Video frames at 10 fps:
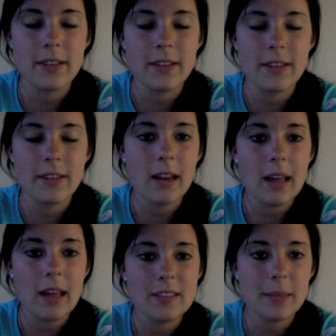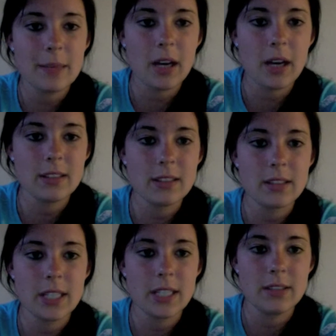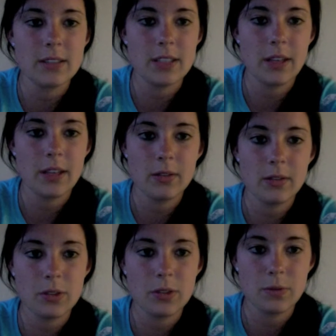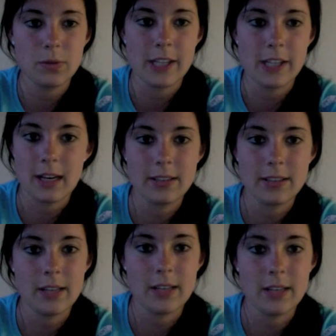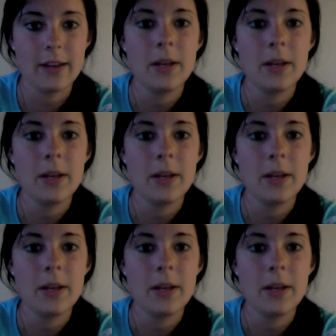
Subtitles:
and they had a lot of the same thoughts as the kids in student rights classes had.